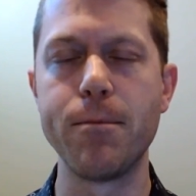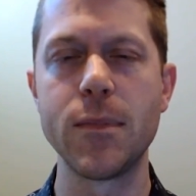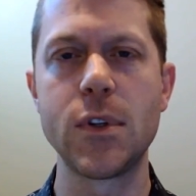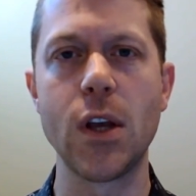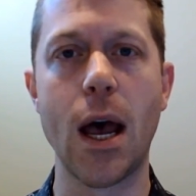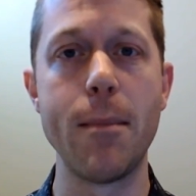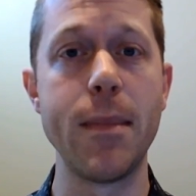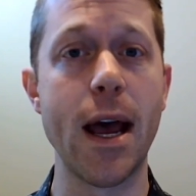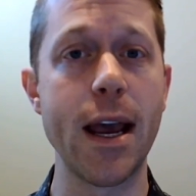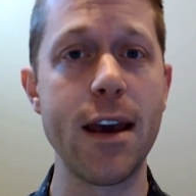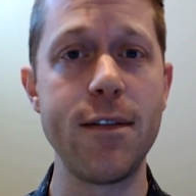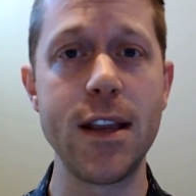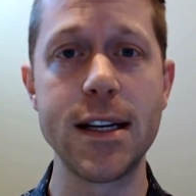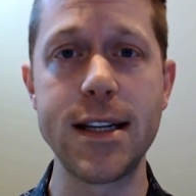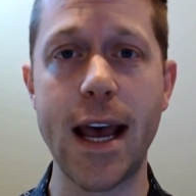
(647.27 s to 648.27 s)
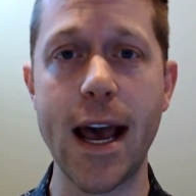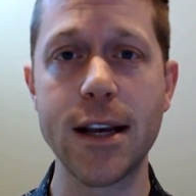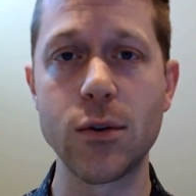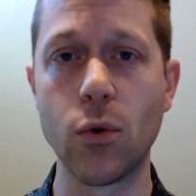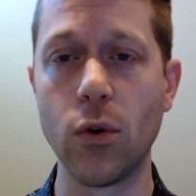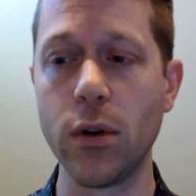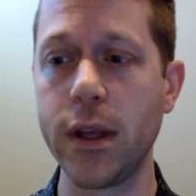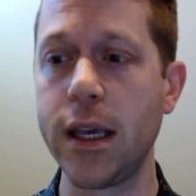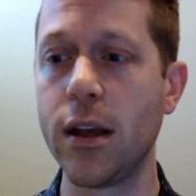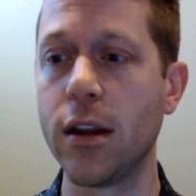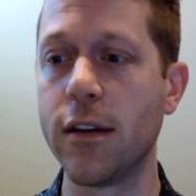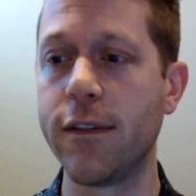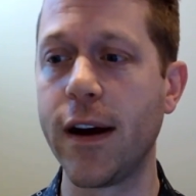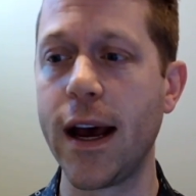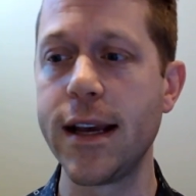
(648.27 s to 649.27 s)
So I'm not giving you tax or
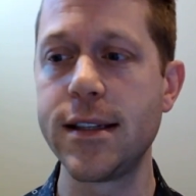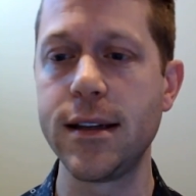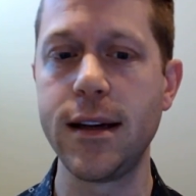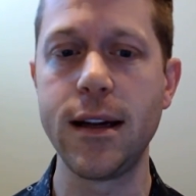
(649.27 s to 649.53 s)
legal advice.